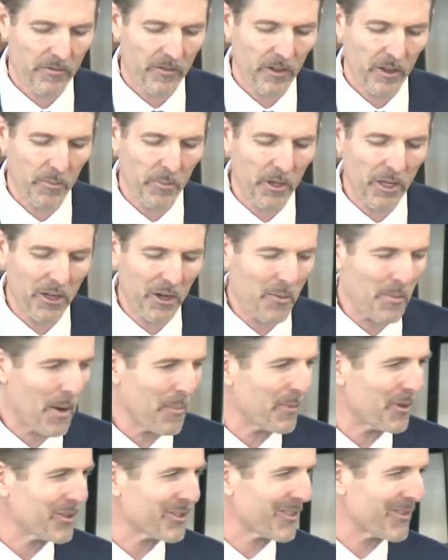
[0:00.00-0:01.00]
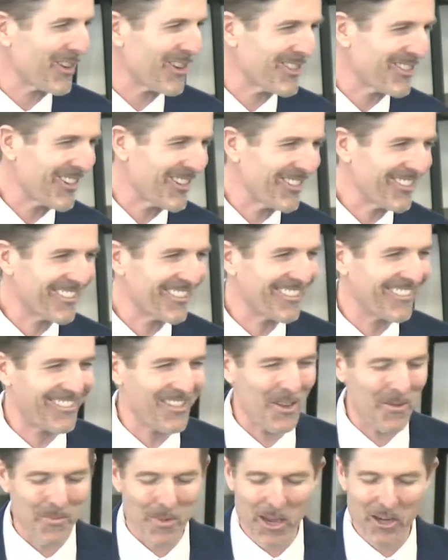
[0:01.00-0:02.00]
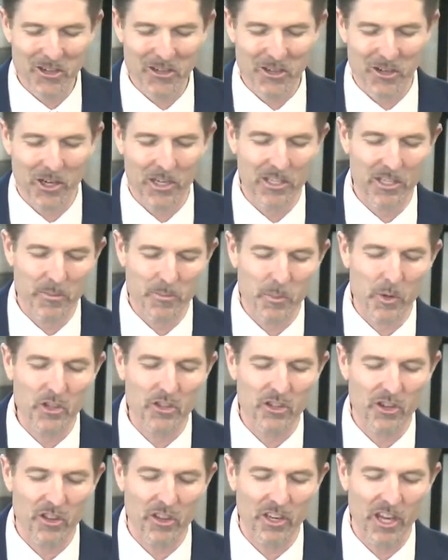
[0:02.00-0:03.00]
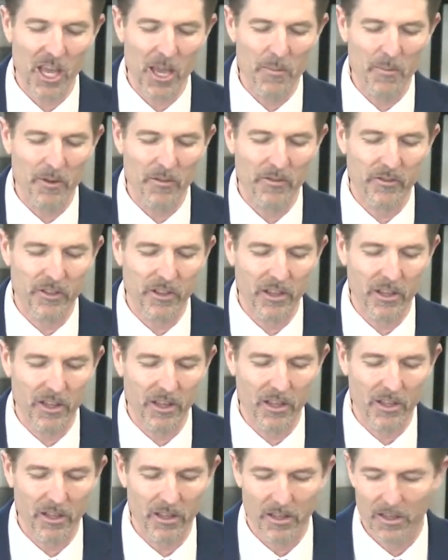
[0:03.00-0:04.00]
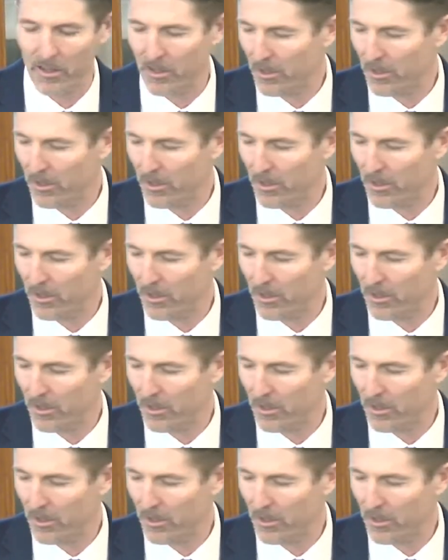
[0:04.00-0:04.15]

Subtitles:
Filipino members of our church to make sure I didn't butcher the name of the